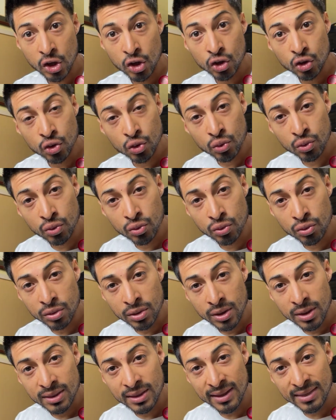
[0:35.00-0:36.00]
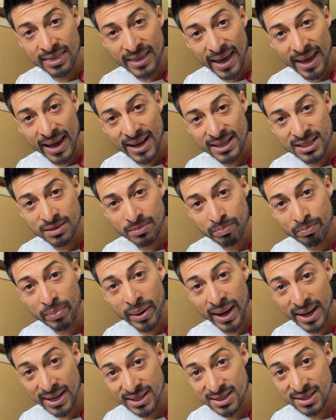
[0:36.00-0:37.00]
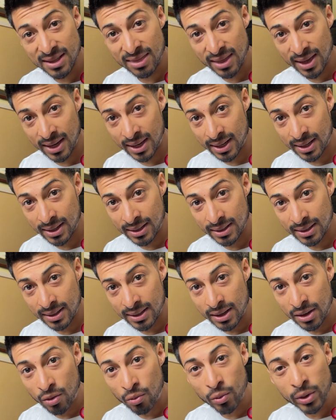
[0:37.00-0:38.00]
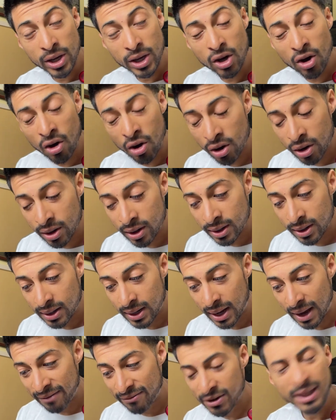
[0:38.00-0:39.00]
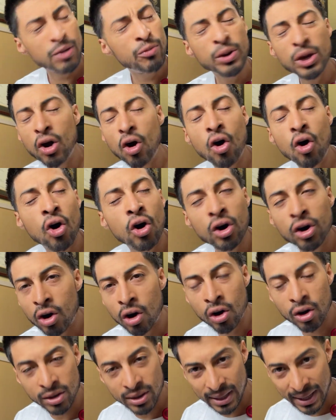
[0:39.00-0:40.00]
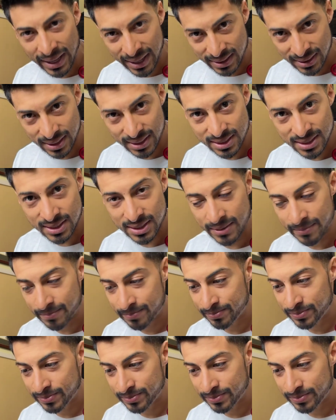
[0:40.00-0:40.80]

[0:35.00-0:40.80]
Do the next best thing. I feel like we are like this.